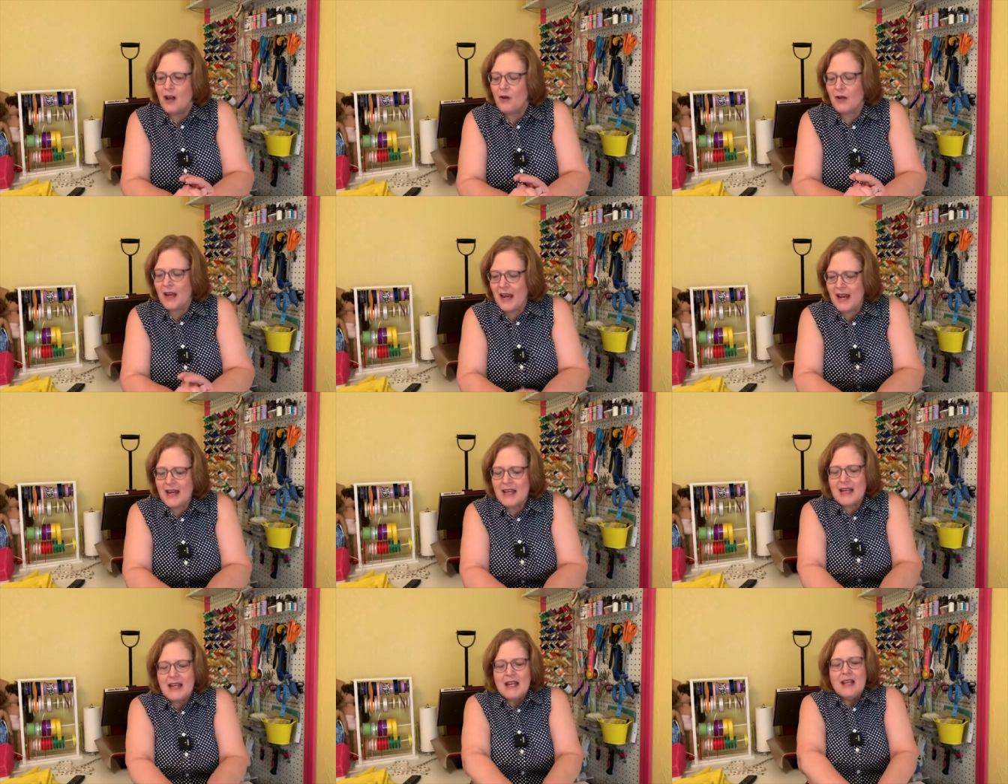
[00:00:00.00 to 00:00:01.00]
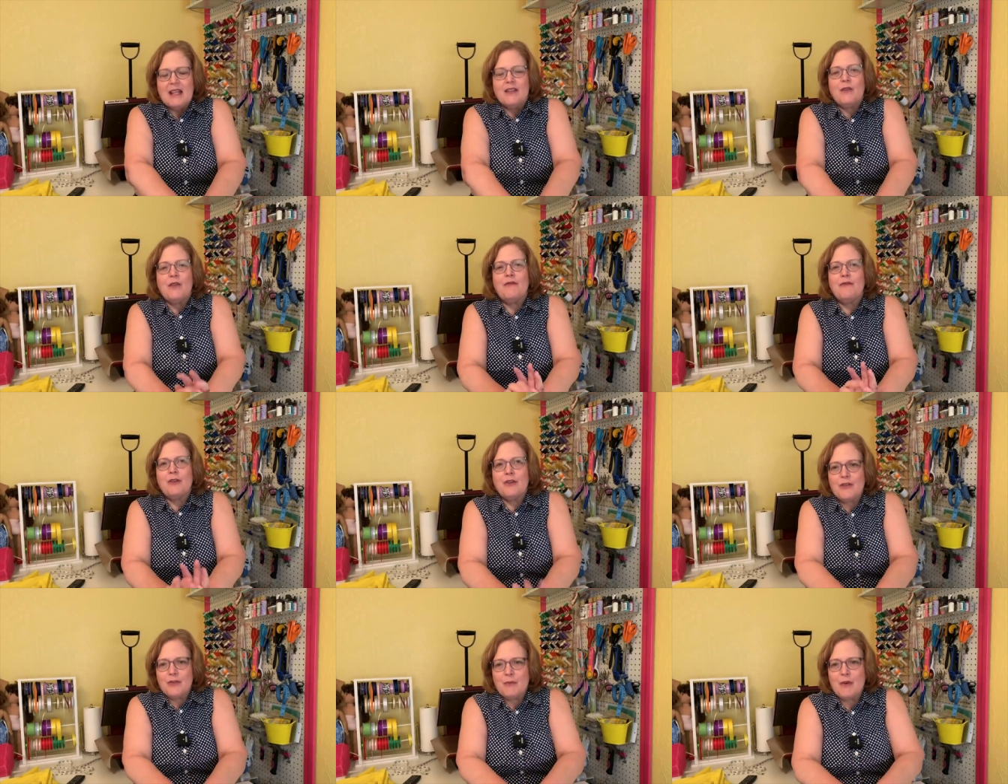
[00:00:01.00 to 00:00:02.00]
Okay, so the
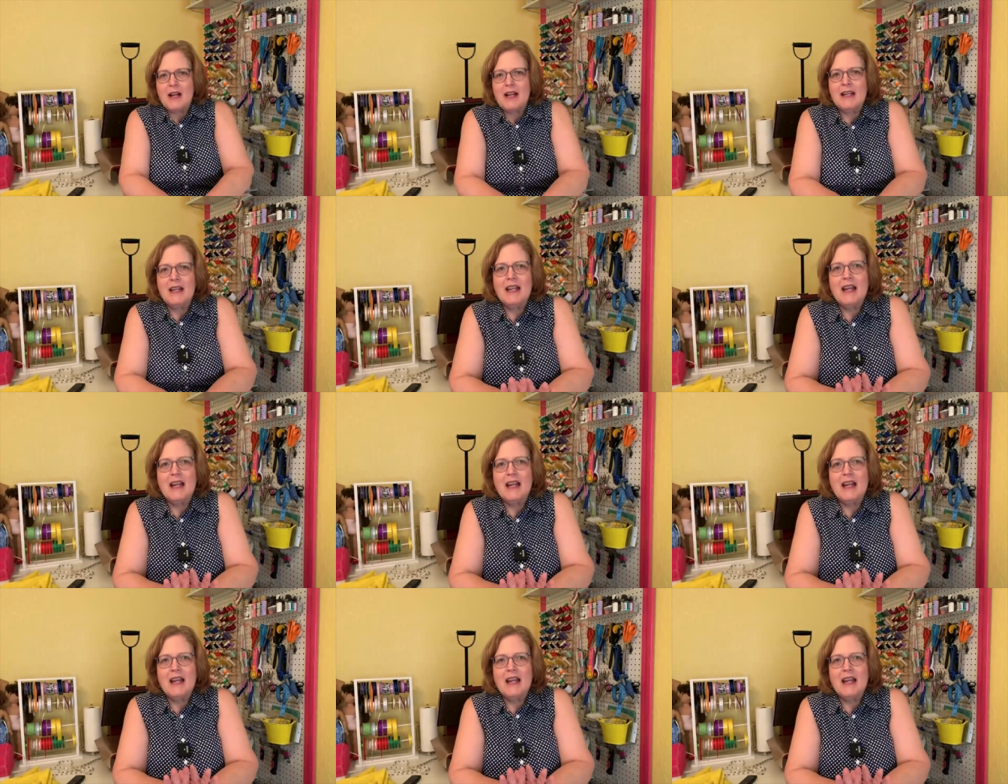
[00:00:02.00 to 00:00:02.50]
first one